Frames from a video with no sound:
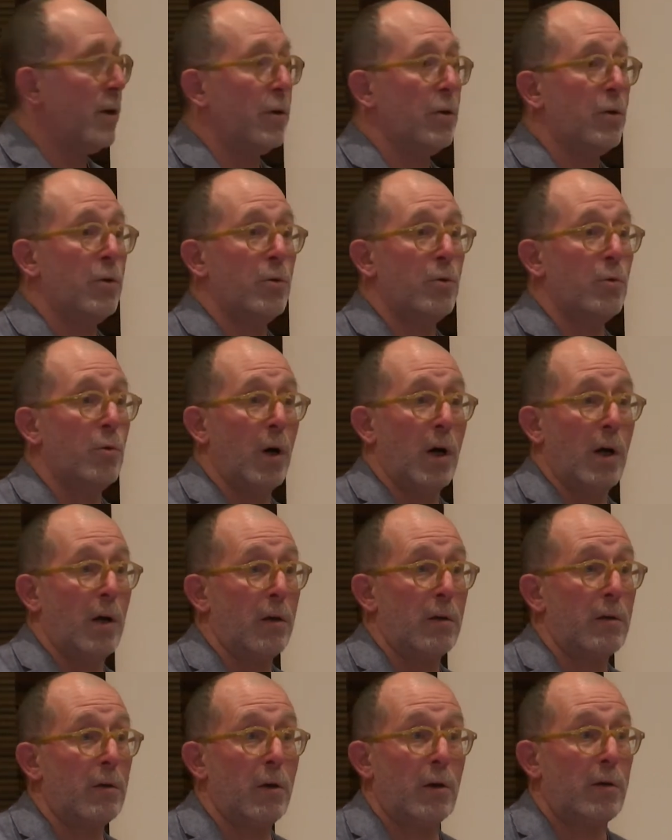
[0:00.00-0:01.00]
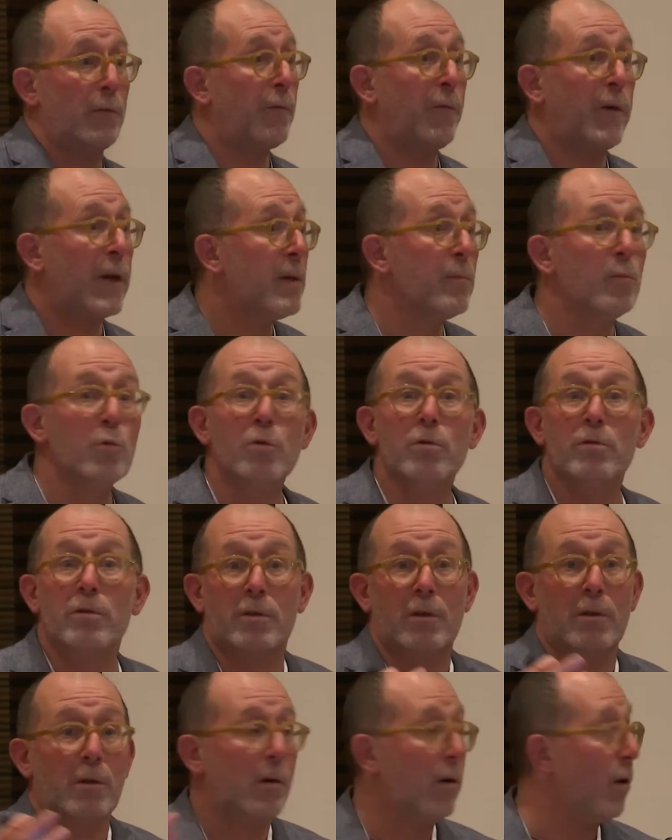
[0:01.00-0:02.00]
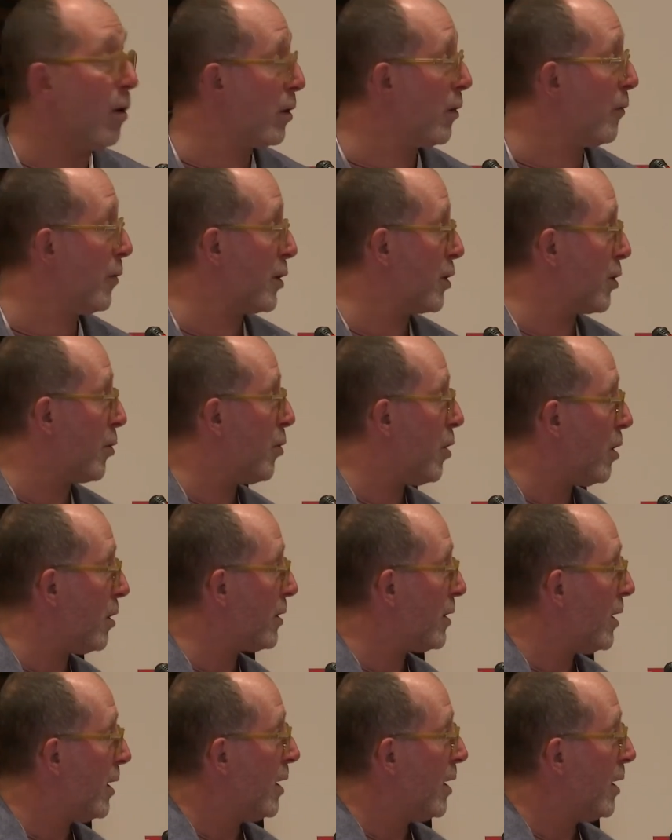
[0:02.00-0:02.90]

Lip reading: you are not famous all over the world,